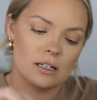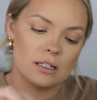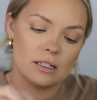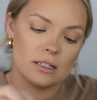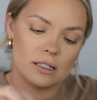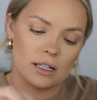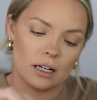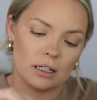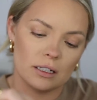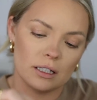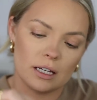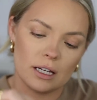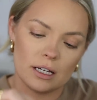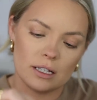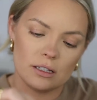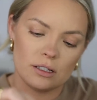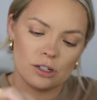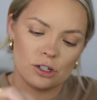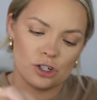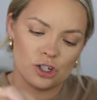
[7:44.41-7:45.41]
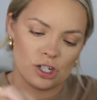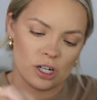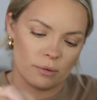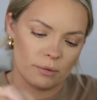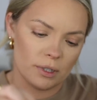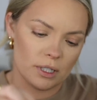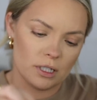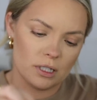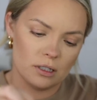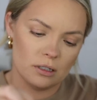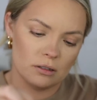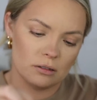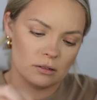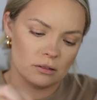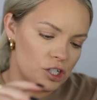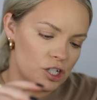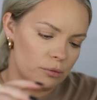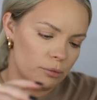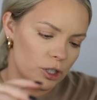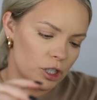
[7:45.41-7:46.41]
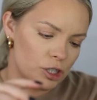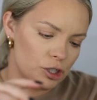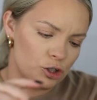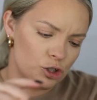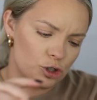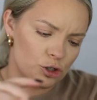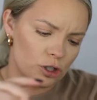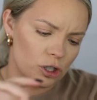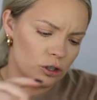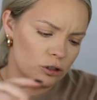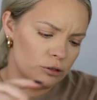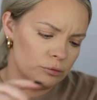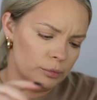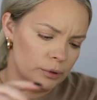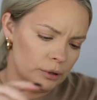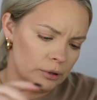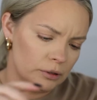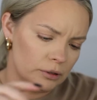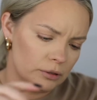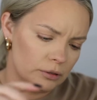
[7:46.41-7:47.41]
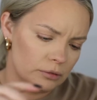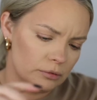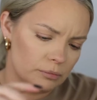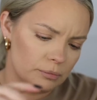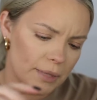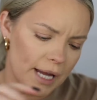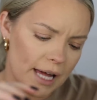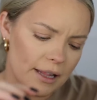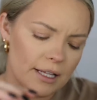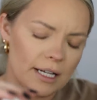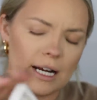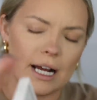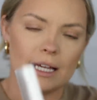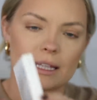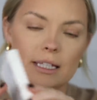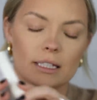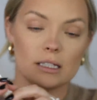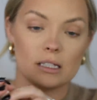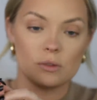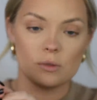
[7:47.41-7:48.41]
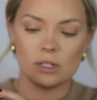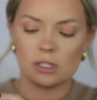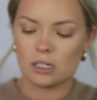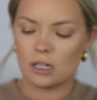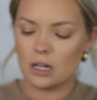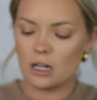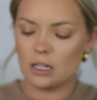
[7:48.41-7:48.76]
Sun Kissed Shimmer? Shimmer and Strobe palette, I think that's what it's